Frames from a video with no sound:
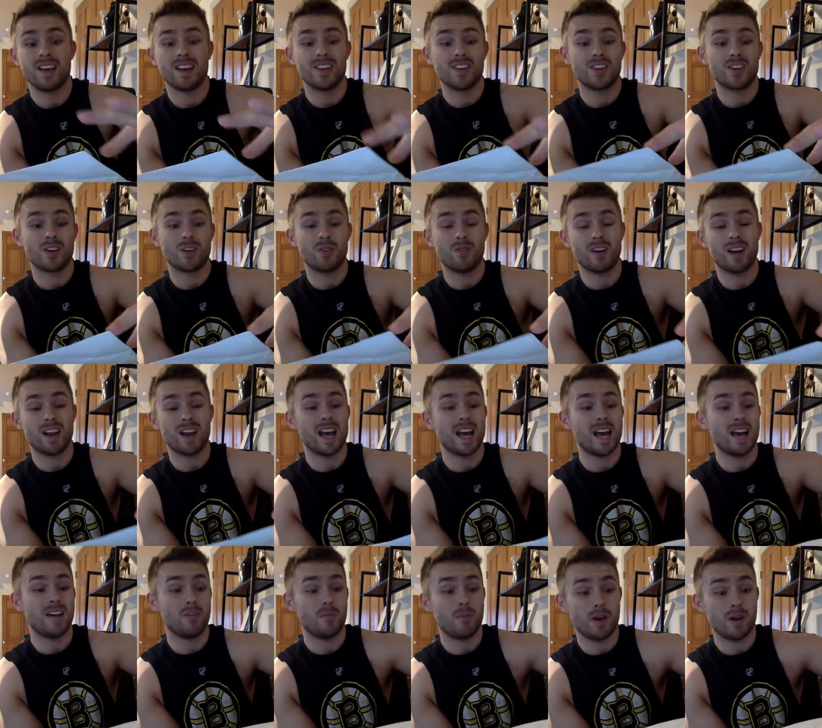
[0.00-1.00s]
you're going to want to
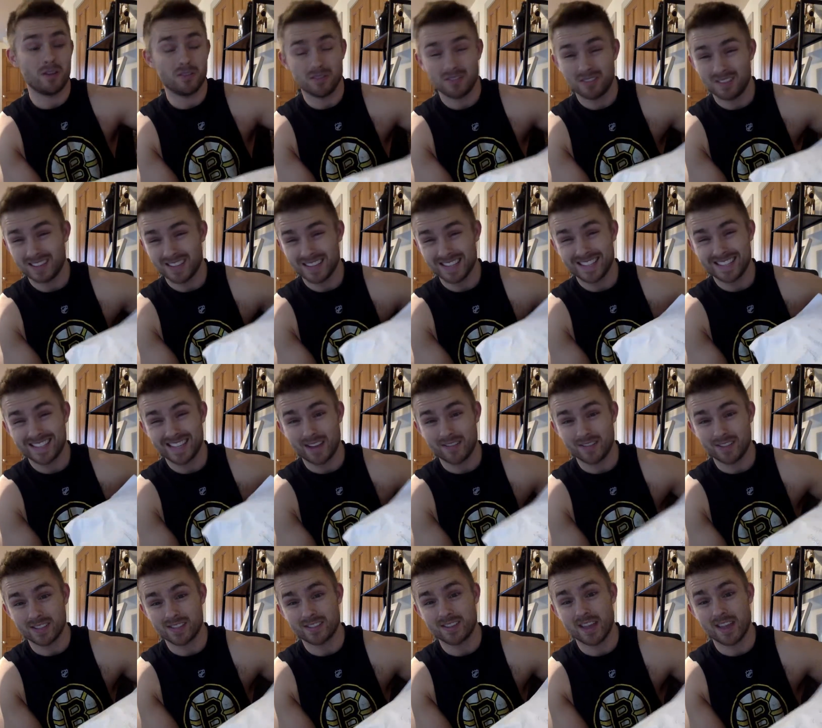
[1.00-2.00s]
have about
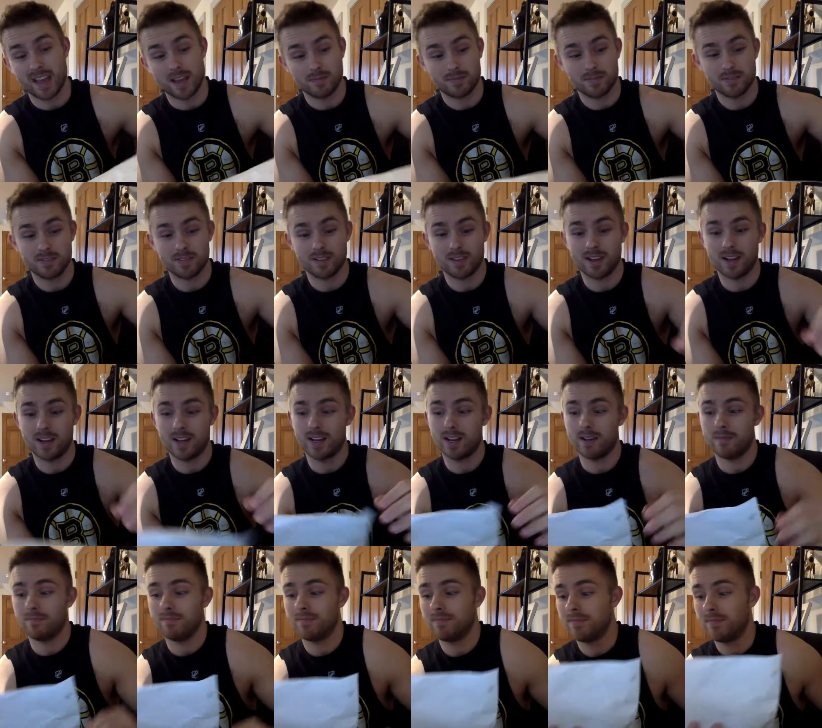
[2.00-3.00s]
7 stamps.
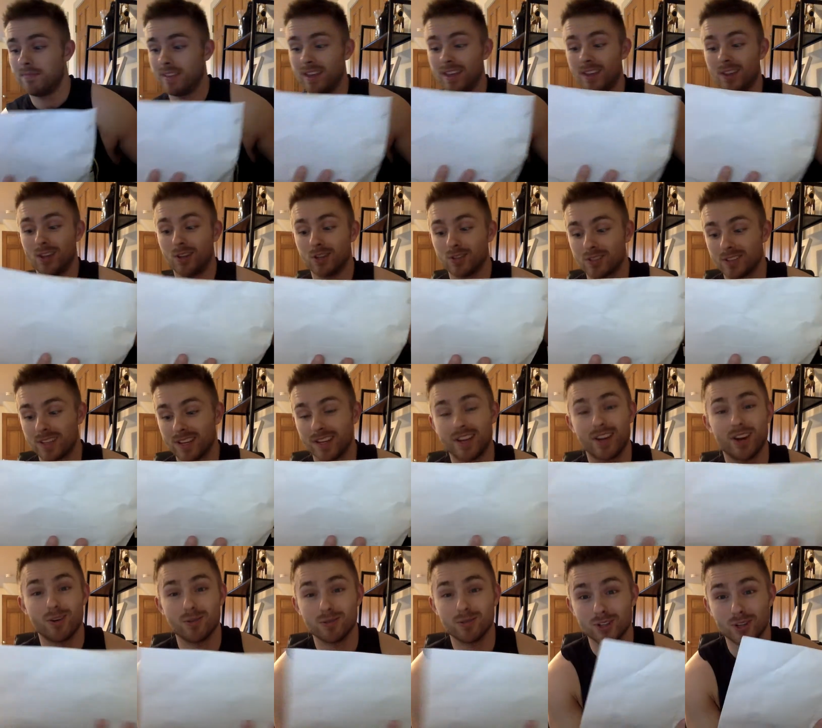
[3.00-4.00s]
It looks like
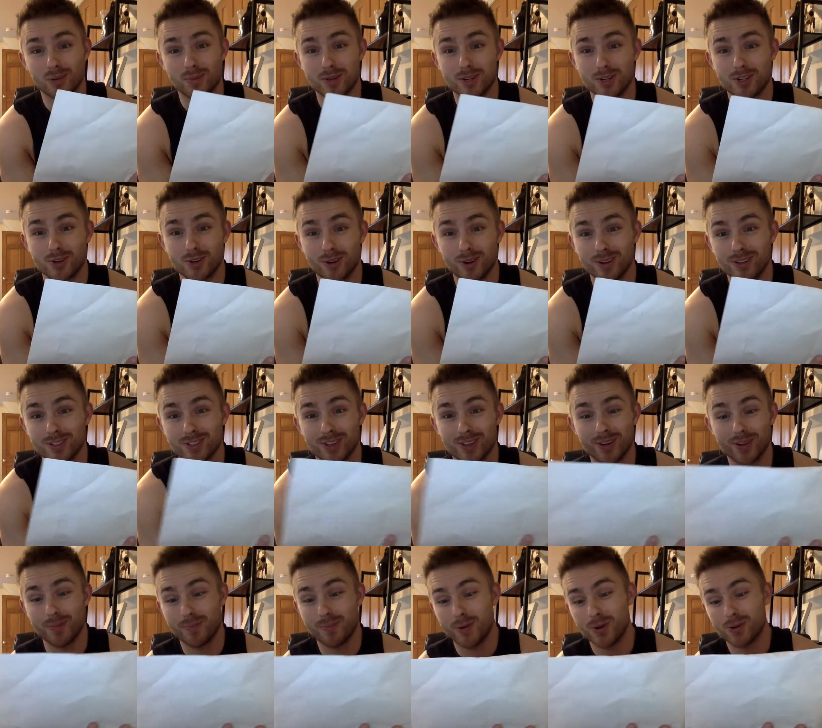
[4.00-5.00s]
here I was a little bit short, so I
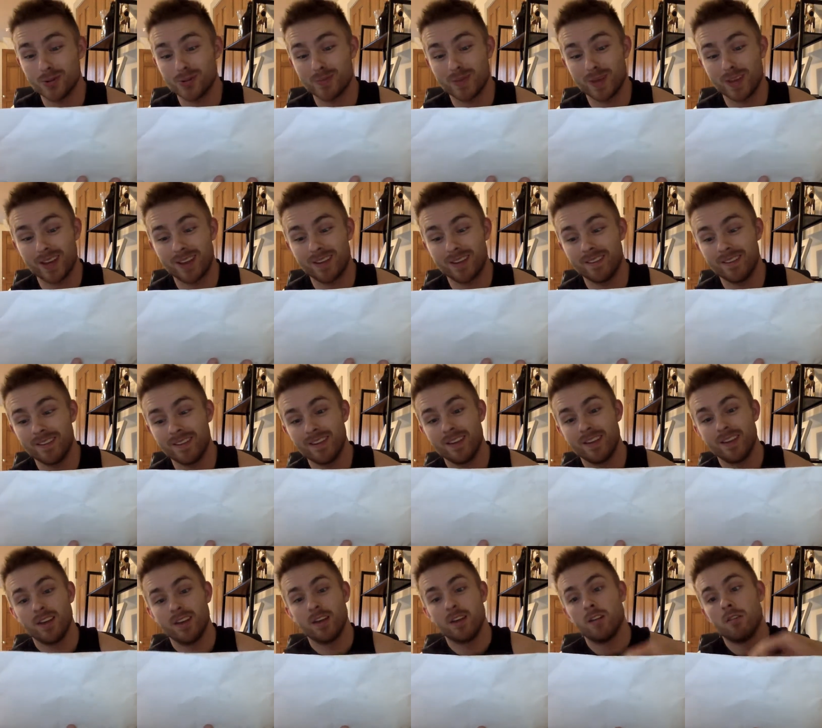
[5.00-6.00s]
got the postman.
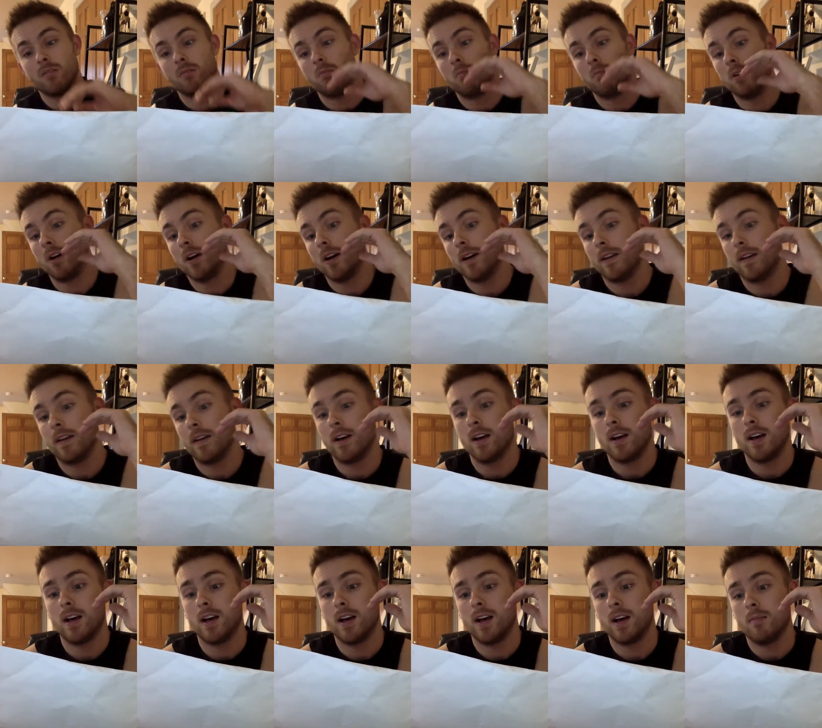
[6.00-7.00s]
But
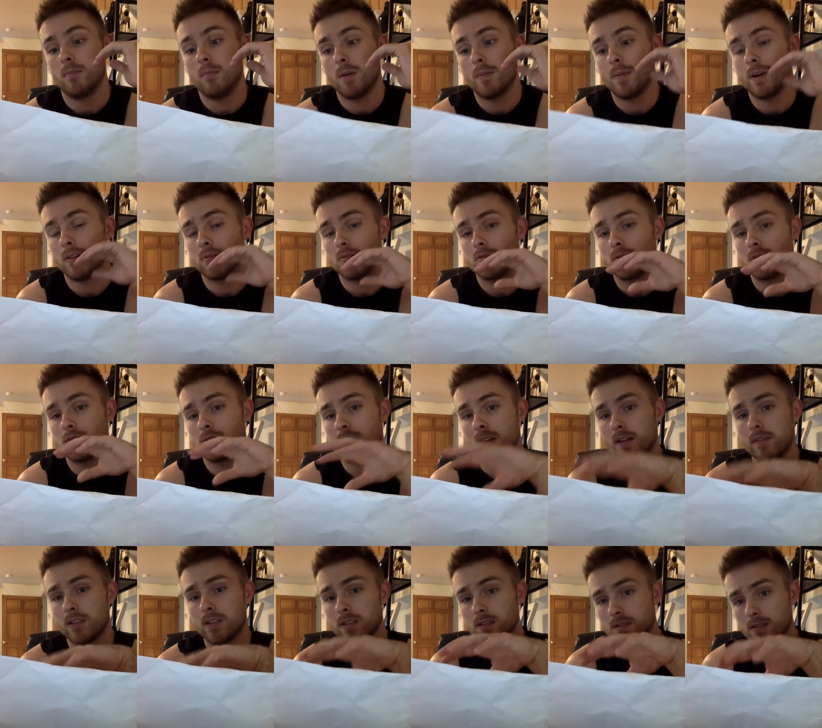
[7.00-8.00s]
about
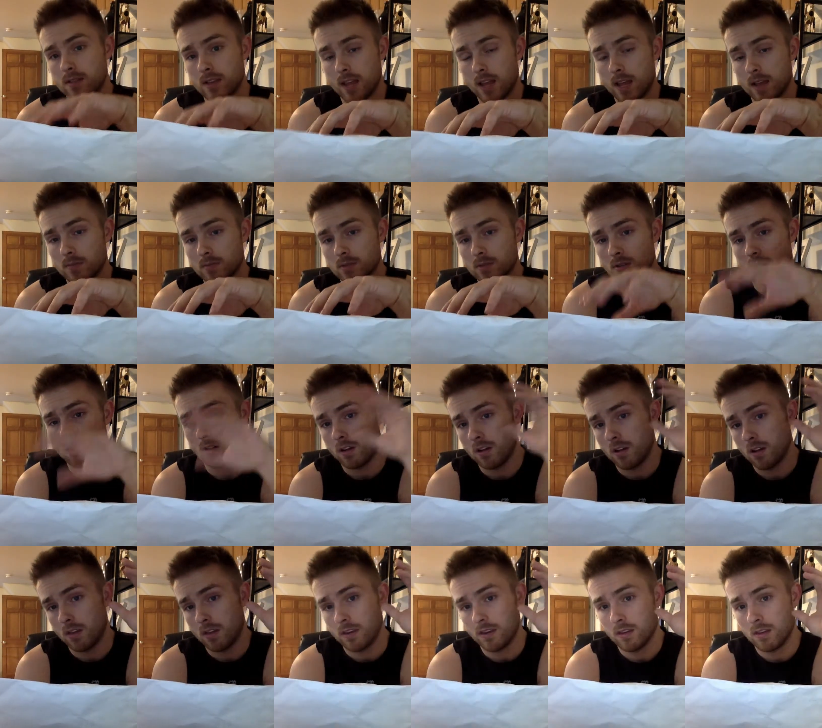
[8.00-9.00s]
7 stamps
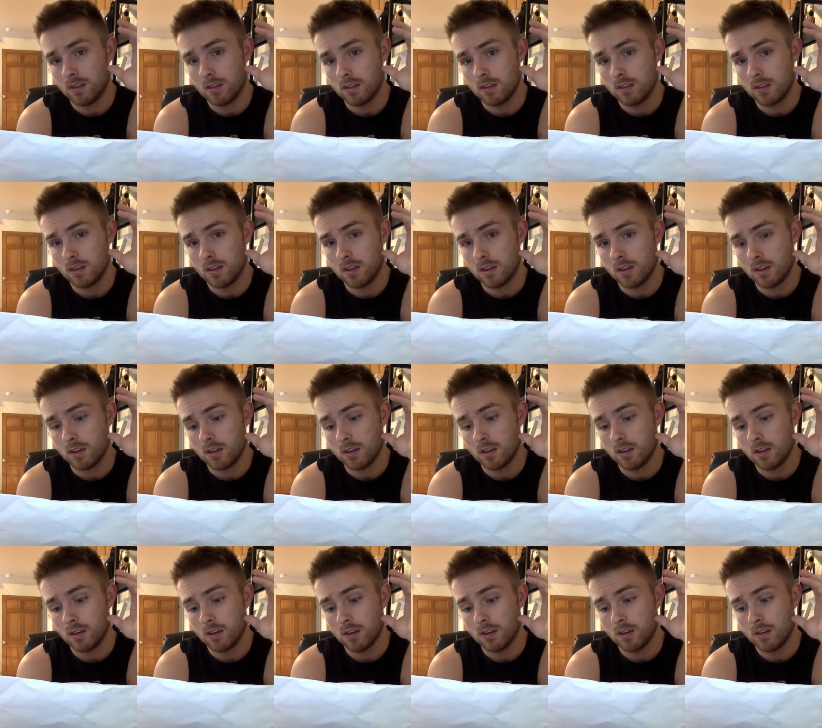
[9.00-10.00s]
on the
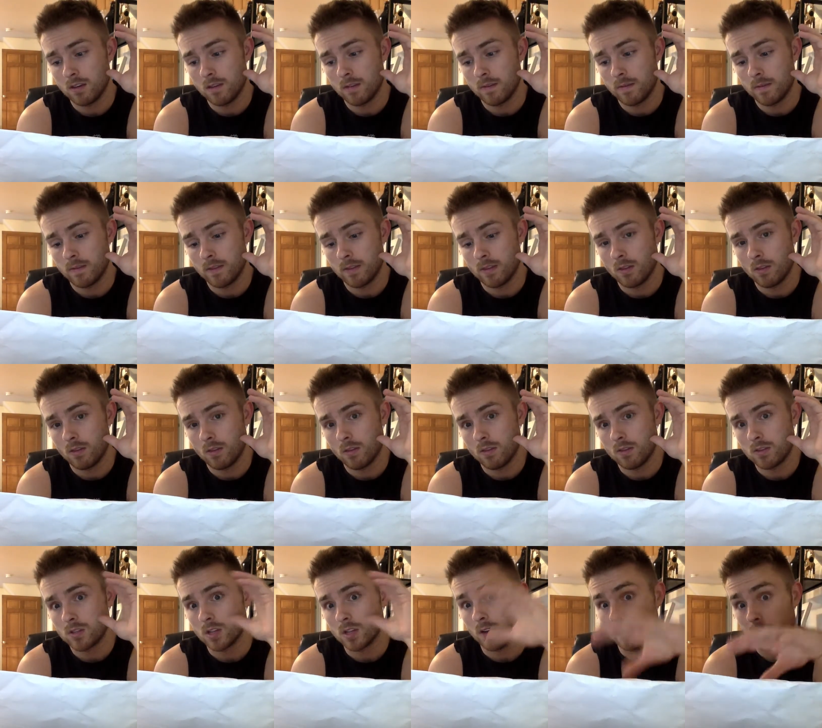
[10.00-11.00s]

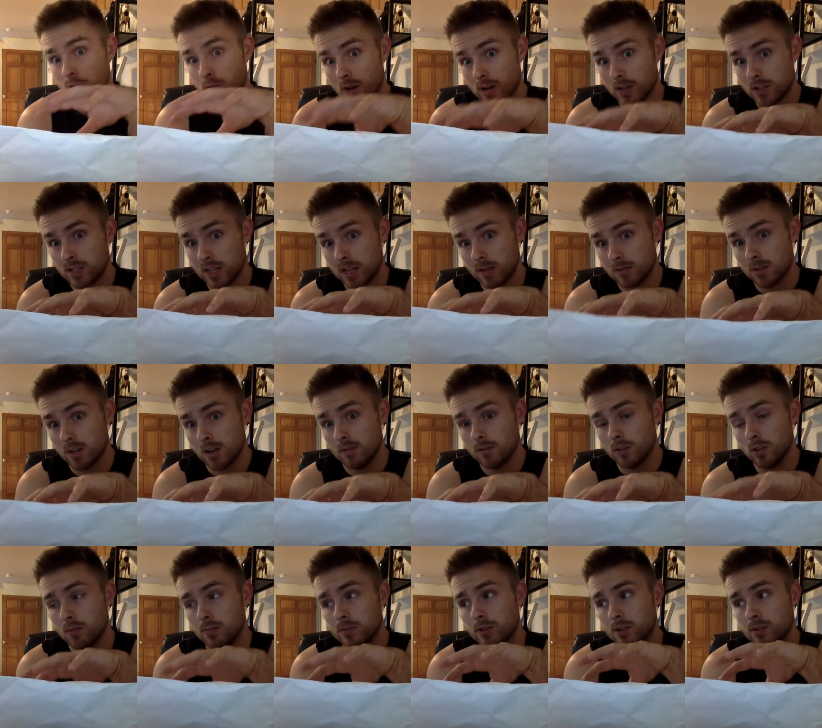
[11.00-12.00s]
self-addressed stamped
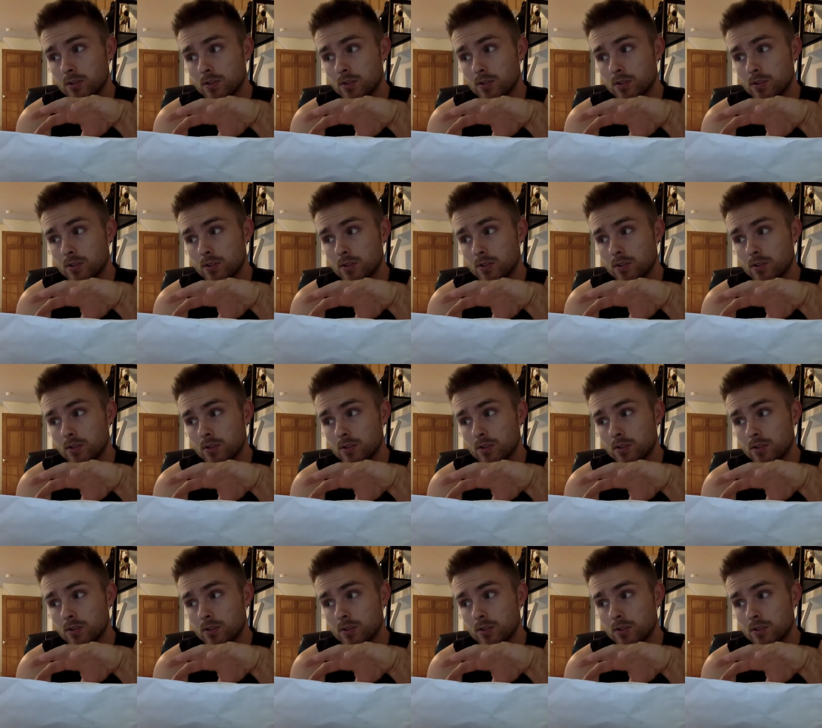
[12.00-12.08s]
envelope to